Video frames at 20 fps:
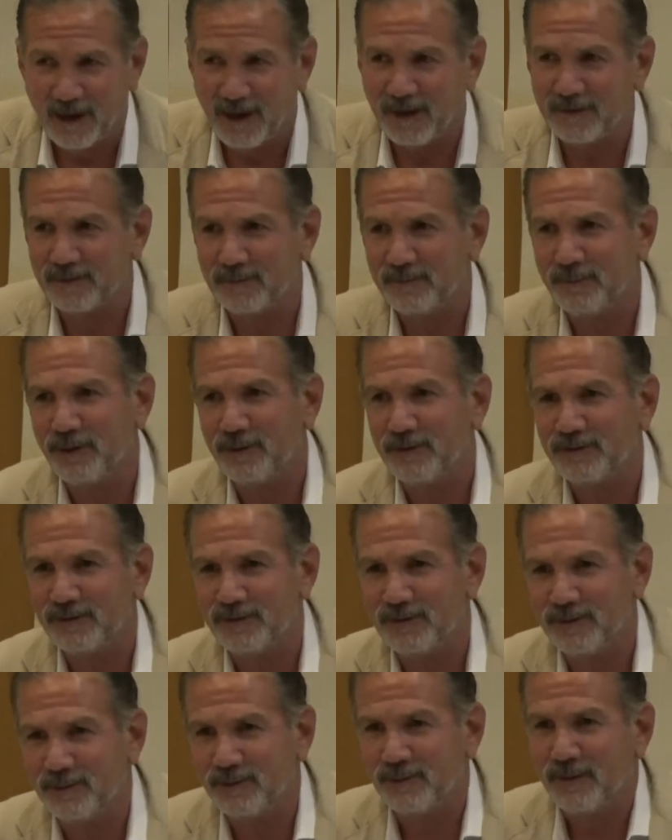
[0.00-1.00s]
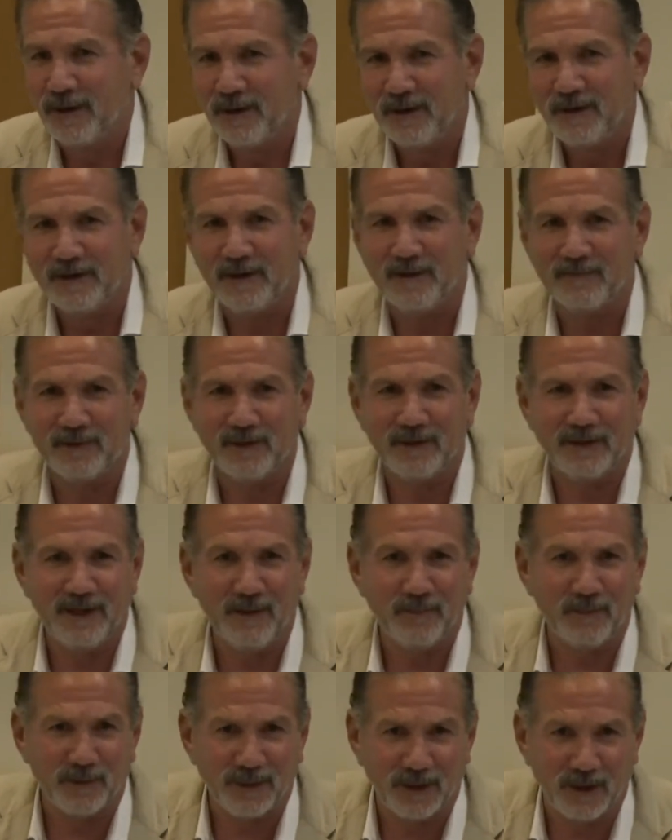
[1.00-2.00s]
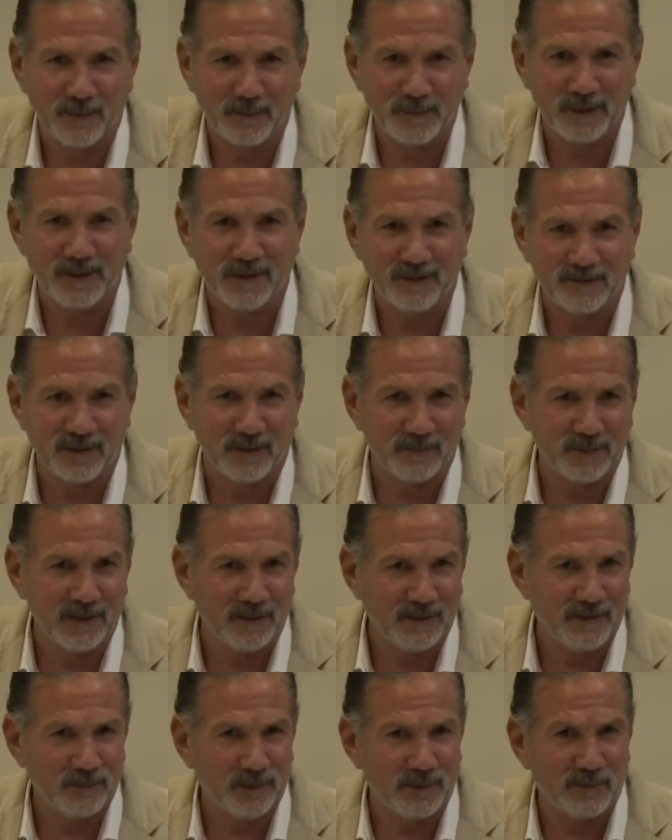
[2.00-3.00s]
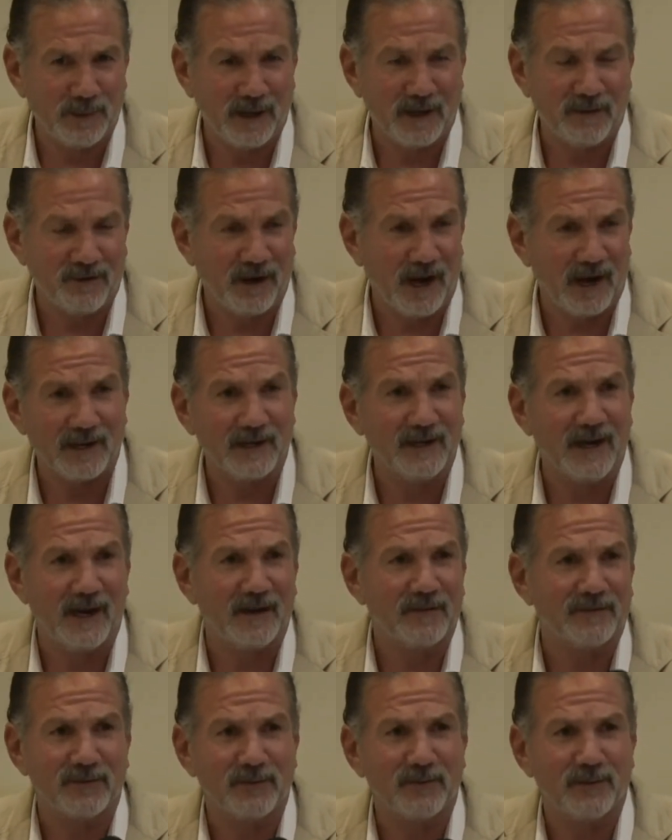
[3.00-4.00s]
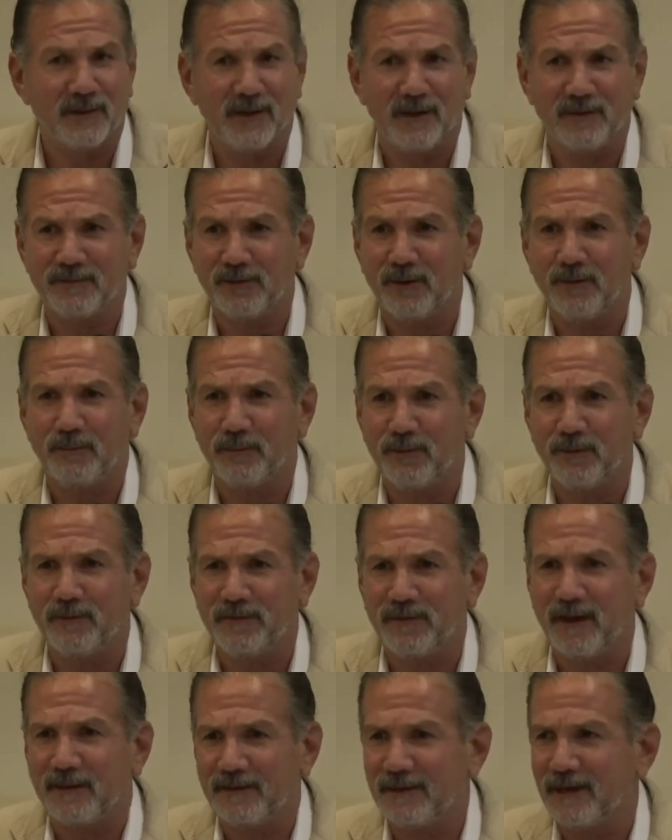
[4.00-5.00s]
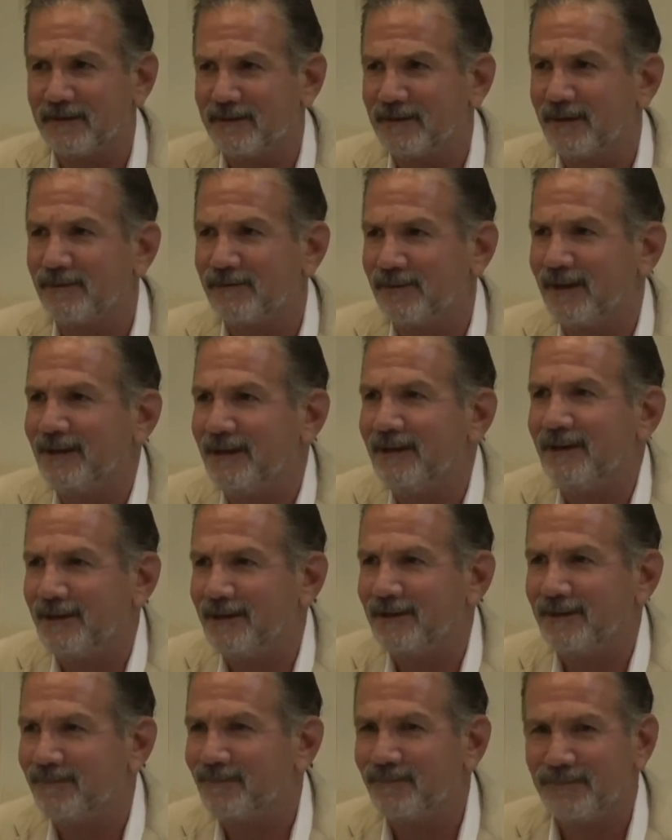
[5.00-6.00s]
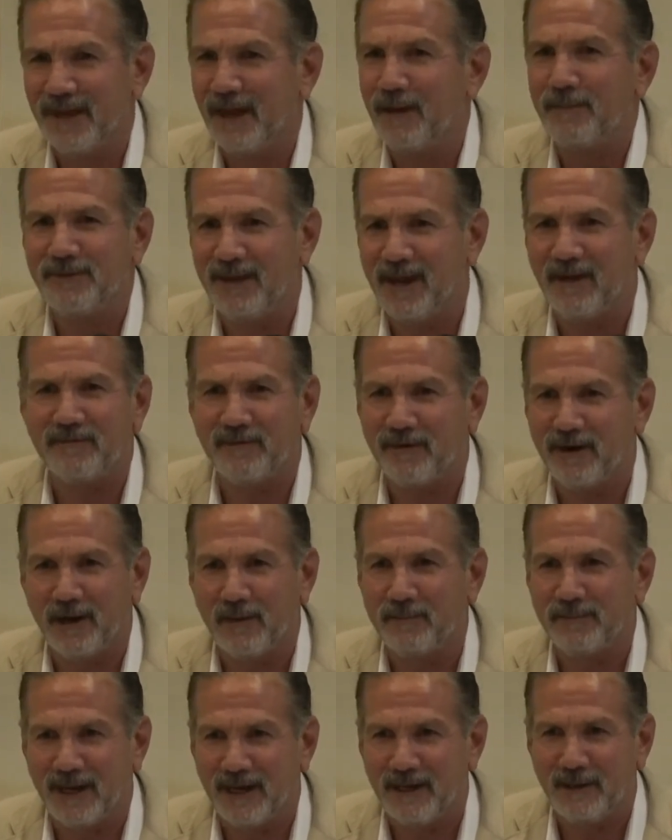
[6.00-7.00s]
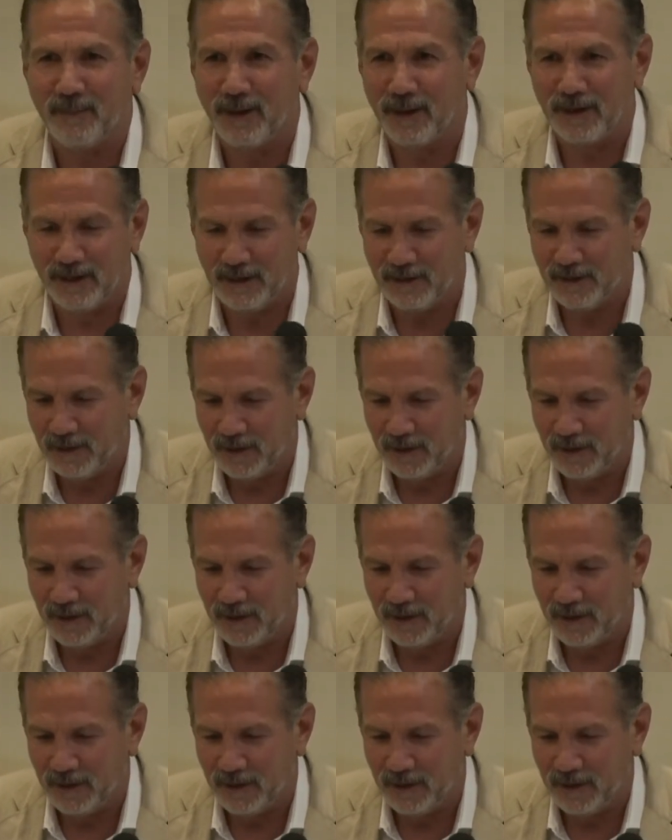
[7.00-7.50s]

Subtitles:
as opposed to giving chemotherapy to somebody with pancreatic cancer where there's no proof that that does any help, ever helped anybody.